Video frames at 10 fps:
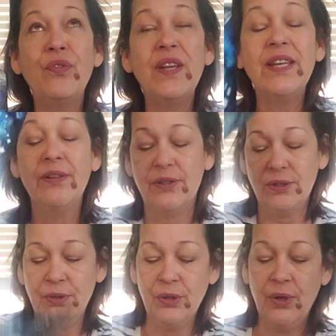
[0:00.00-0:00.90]

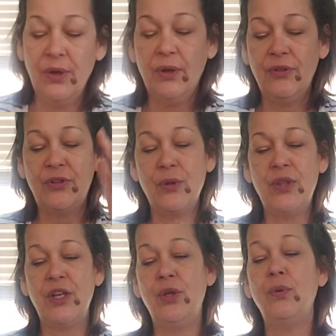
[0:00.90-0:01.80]
feel so
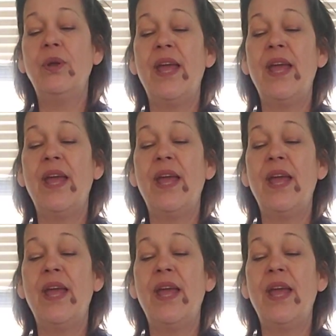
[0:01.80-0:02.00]
that you